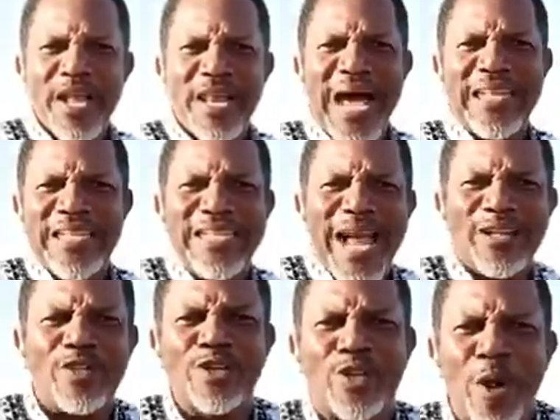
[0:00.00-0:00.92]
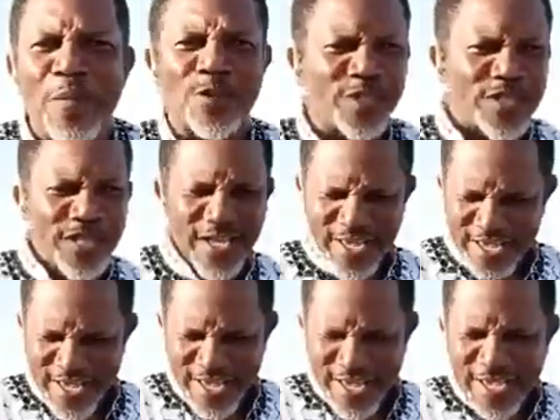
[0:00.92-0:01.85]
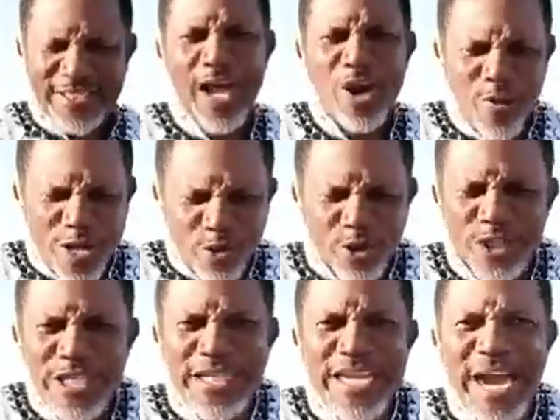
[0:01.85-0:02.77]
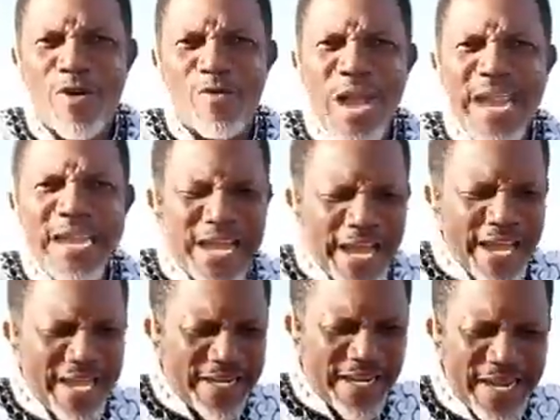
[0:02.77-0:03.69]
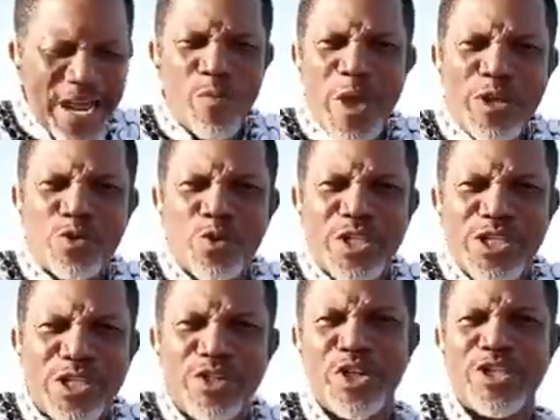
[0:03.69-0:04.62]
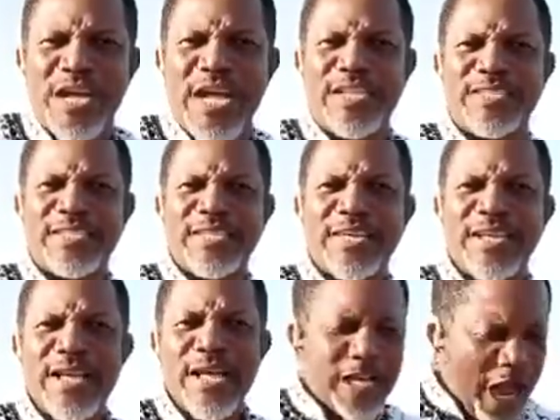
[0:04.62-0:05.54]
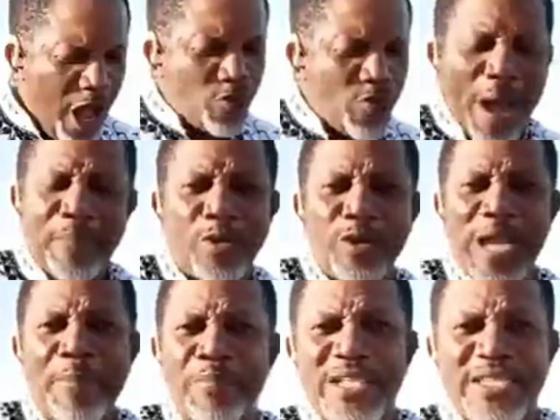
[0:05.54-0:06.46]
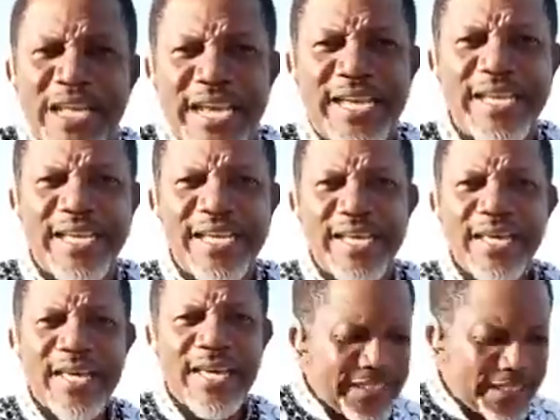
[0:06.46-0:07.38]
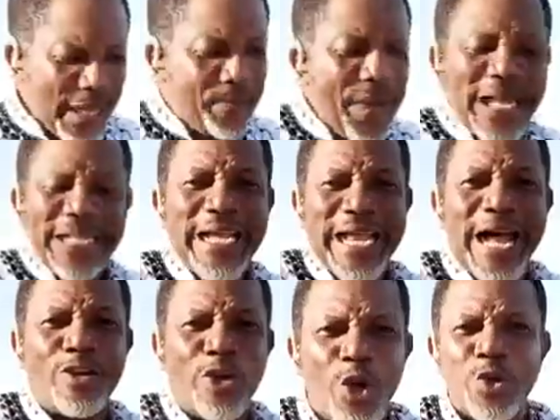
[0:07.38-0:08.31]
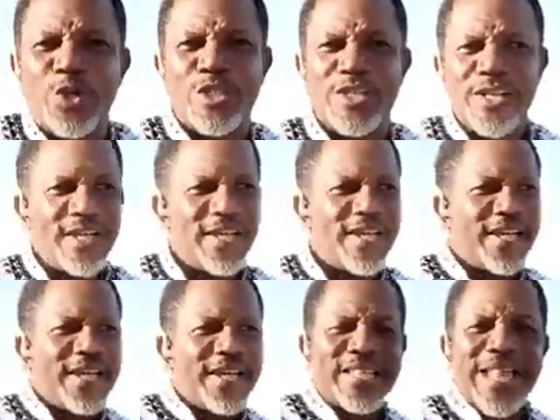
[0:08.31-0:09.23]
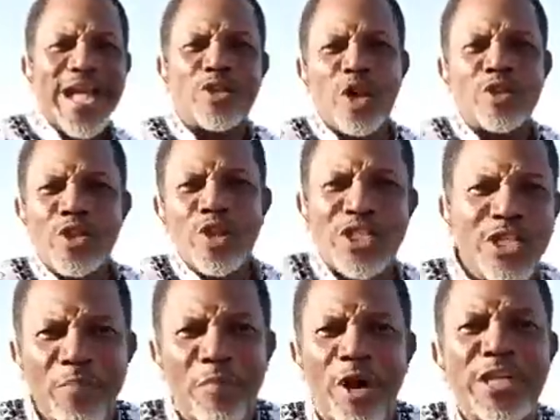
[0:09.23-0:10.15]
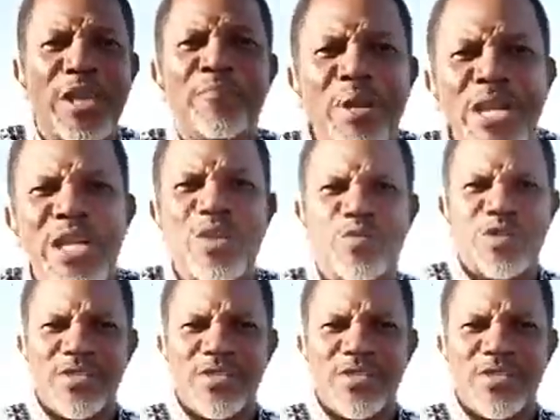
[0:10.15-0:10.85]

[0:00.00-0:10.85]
Like the dirty Thomas. He said he want to see the hand where the nail were took in Jesus' hand. That's why I put that place there. He said, blessed are those that do not see but they believe.